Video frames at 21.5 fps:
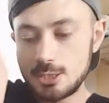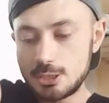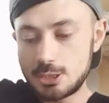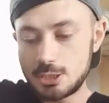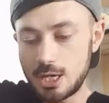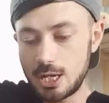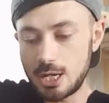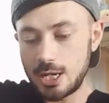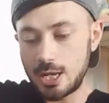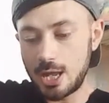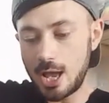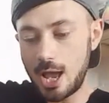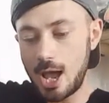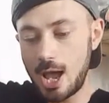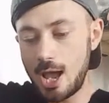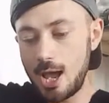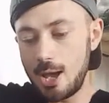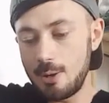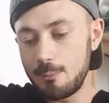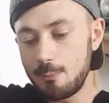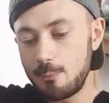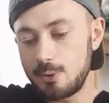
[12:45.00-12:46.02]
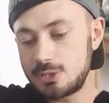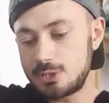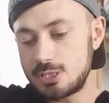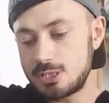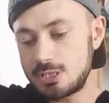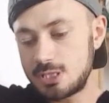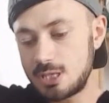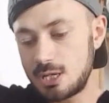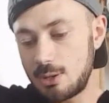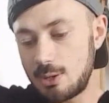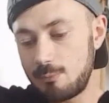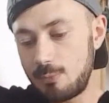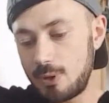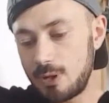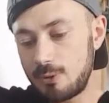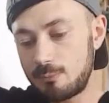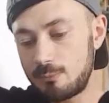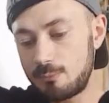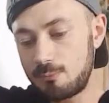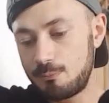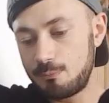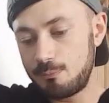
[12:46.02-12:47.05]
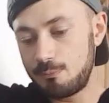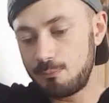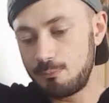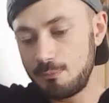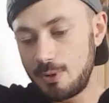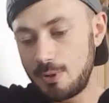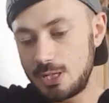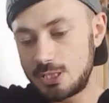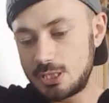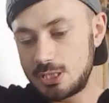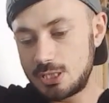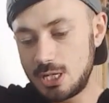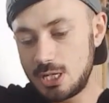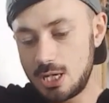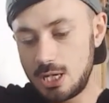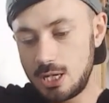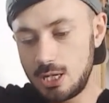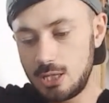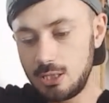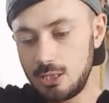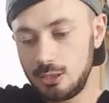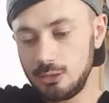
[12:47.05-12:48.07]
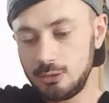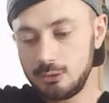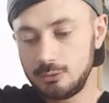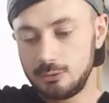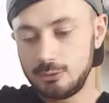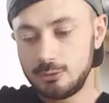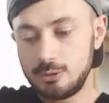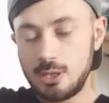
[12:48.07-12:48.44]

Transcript: She can't, which isn't a big major deal,